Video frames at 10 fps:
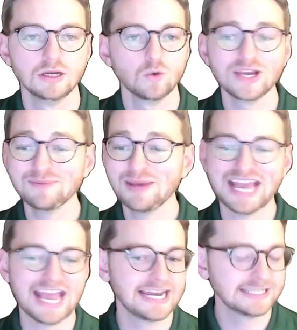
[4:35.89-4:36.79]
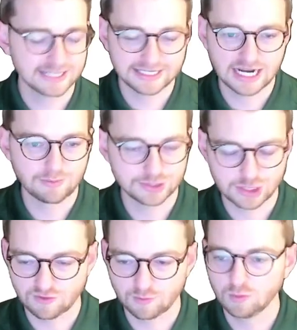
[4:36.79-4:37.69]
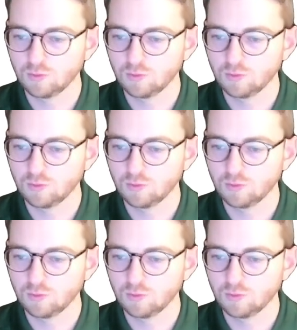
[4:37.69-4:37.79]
We can make any site type reservable,